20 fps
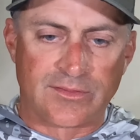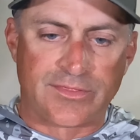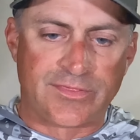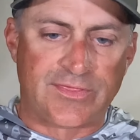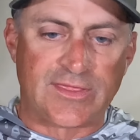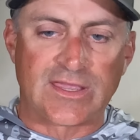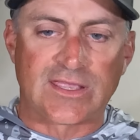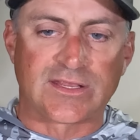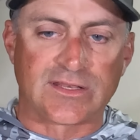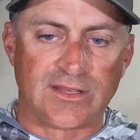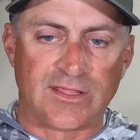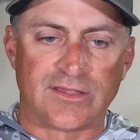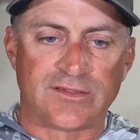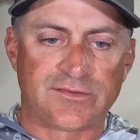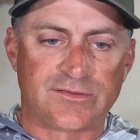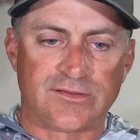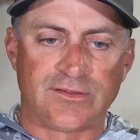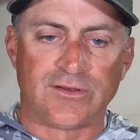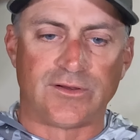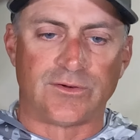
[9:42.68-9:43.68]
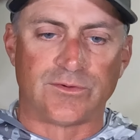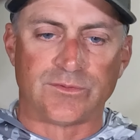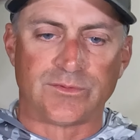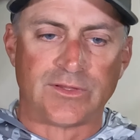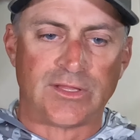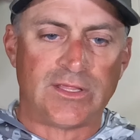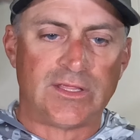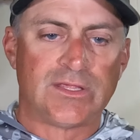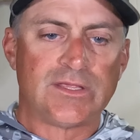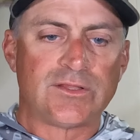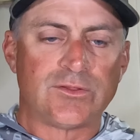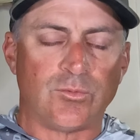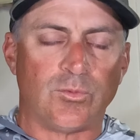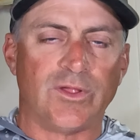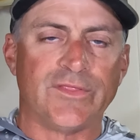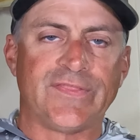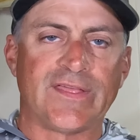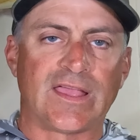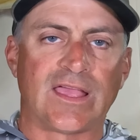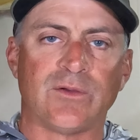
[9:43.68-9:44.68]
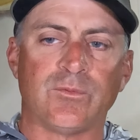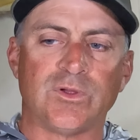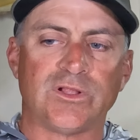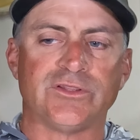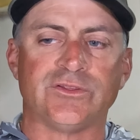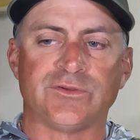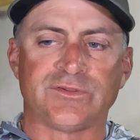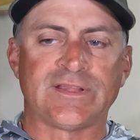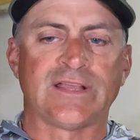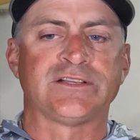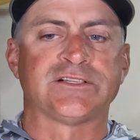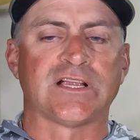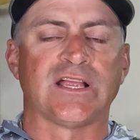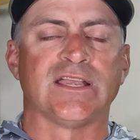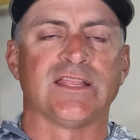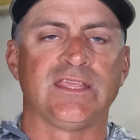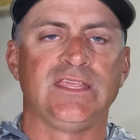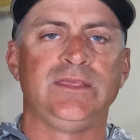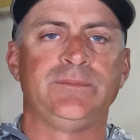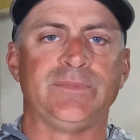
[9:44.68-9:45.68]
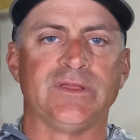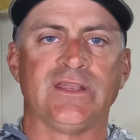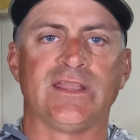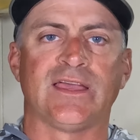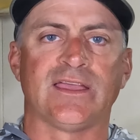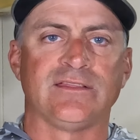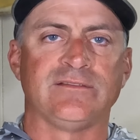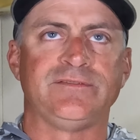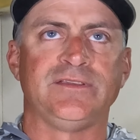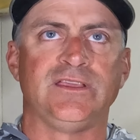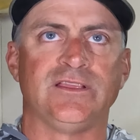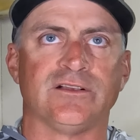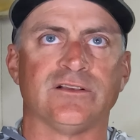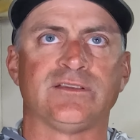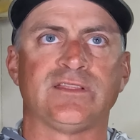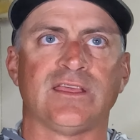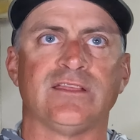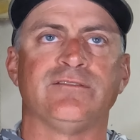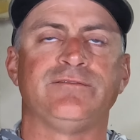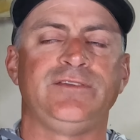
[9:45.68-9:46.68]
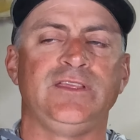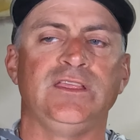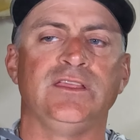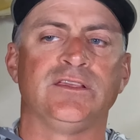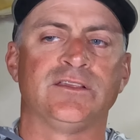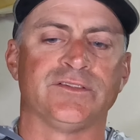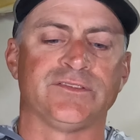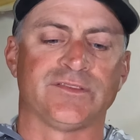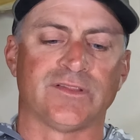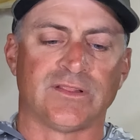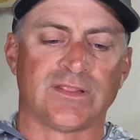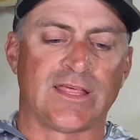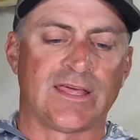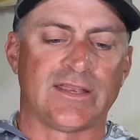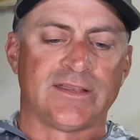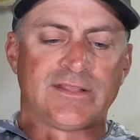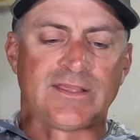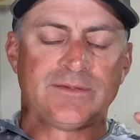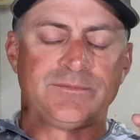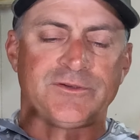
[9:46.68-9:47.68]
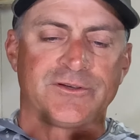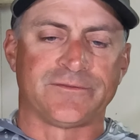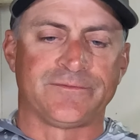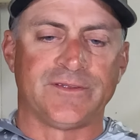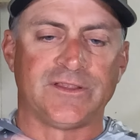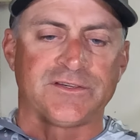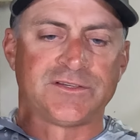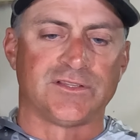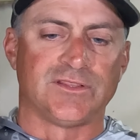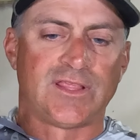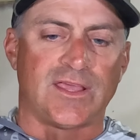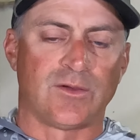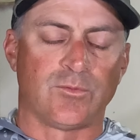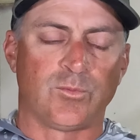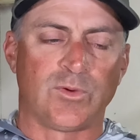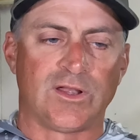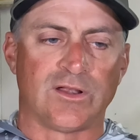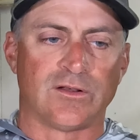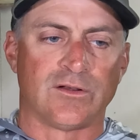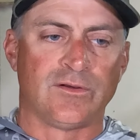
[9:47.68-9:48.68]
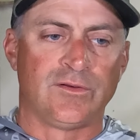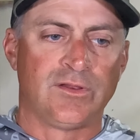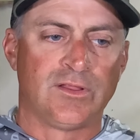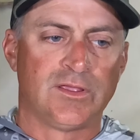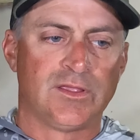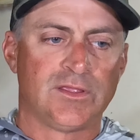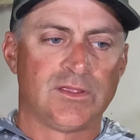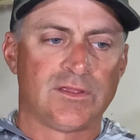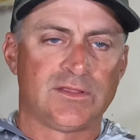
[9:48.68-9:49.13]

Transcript: thickness, one thing I will do is I try to keep it 9 feet or 10 feet, because a lot of times you're fishing that weird